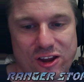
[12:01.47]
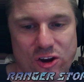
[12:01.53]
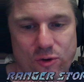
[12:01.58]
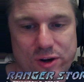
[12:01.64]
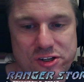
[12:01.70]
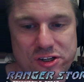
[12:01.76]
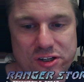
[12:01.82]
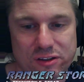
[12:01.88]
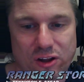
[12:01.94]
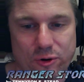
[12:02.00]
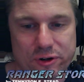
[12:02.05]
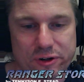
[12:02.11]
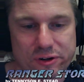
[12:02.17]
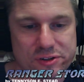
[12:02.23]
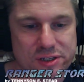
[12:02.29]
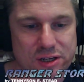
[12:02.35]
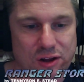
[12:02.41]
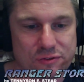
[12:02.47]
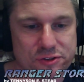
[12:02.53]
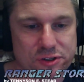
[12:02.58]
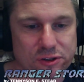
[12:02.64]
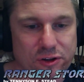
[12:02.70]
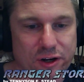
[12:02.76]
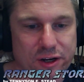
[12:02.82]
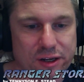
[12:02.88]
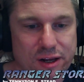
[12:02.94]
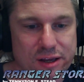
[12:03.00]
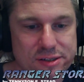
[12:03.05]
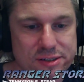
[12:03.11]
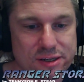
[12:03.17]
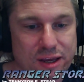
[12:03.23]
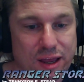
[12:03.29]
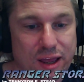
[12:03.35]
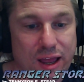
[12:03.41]
When she lowered herself to look at
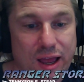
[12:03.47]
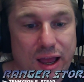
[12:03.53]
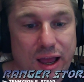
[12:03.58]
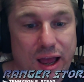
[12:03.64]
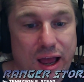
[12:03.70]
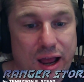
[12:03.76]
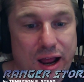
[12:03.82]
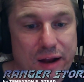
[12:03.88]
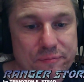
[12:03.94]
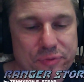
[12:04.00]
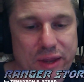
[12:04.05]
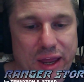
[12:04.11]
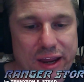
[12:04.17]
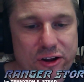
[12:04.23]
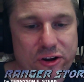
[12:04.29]
us, I